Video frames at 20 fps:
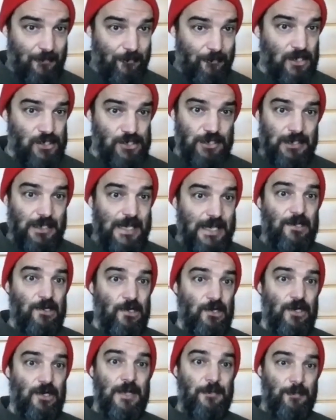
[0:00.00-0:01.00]
that much
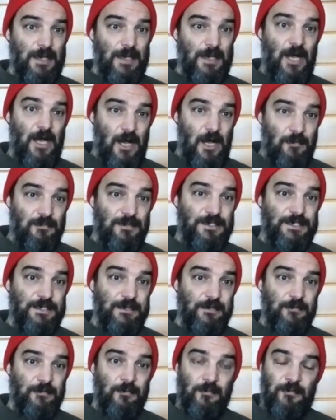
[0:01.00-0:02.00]
later, it becomes
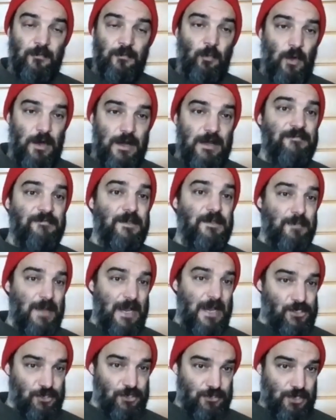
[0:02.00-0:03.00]
one of the
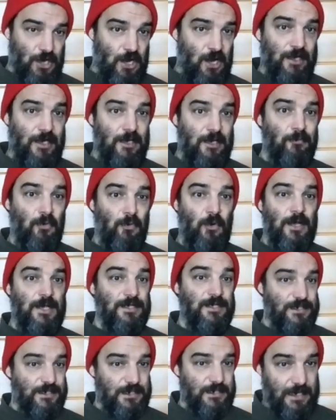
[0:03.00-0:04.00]
major talking
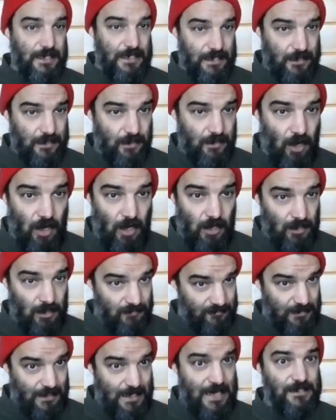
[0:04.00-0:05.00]
points in all
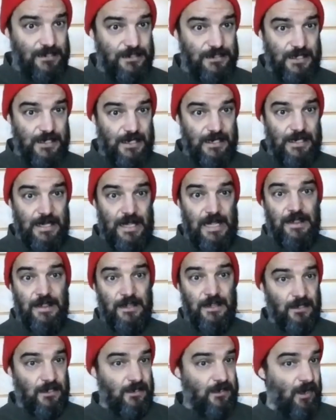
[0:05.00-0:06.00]
of Lansing.
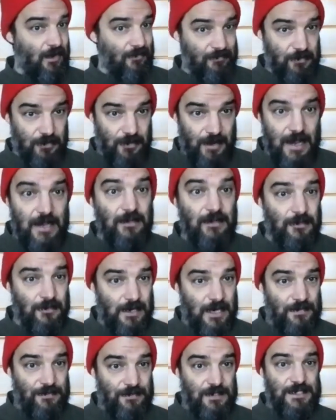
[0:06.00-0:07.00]
And Governor Engler
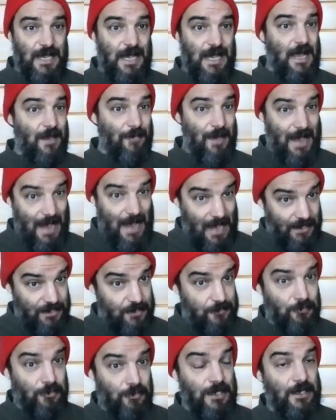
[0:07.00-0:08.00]
at the time had
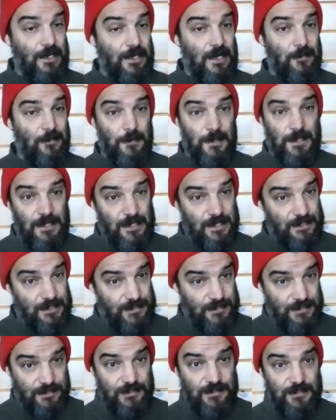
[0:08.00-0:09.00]
to bring it up in
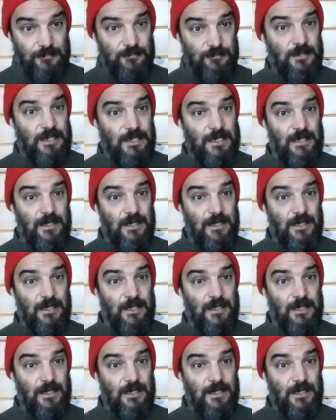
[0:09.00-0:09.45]
his